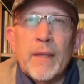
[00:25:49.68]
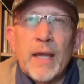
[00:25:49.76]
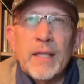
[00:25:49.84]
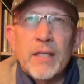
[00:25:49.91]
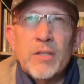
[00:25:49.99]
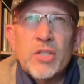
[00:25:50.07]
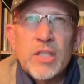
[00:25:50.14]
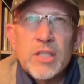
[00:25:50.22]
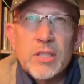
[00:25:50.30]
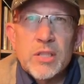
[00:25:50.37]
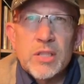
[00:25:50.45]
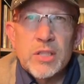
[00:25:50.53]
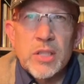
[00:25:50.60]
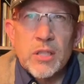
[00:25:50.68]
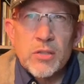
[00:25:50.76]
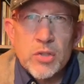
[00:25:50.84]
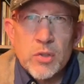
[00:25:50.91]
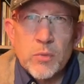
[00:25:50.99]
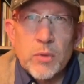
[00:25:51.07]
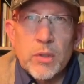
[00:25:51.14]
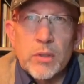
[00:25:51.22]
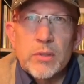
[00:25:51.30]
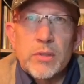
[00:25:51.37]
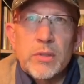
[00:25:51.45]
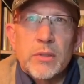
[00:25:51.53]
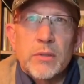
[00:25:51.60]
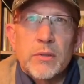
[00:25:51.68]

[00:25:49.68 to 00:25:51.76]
And then Jesus shares the words